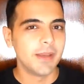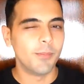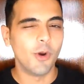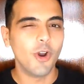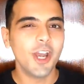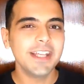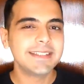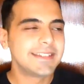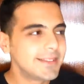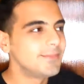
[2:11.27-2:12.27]

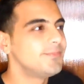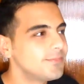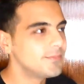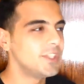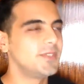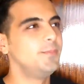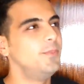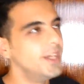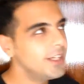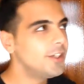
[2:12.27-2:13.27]
Boys, just
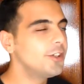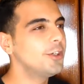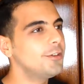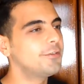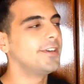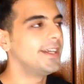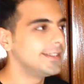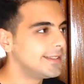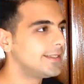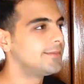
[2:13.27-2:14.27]
bring your
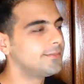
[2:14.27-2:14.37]
girlfriends.